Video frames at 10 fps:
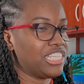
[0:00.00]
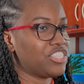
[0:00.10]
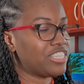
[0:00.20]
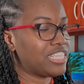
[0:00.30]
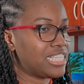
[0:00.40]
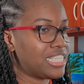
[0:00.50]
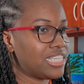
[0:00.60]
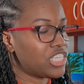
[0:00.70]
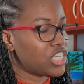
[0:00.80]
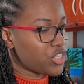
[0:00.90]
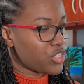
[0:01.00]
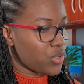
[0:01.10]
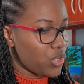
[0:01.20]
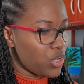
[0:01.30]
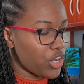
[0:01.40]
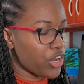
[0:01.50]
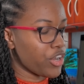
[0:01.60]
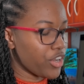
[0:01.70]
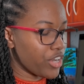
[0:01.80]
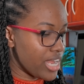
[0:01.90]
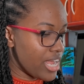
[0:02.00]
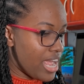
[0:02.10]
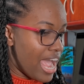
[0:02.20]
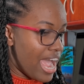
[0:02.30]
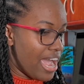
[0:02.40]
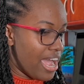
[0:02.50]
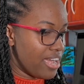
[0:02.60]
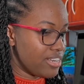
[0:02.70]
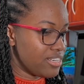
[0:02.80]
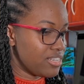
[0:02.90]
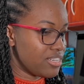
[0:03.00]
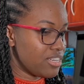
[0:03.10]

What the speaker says: interested to learn and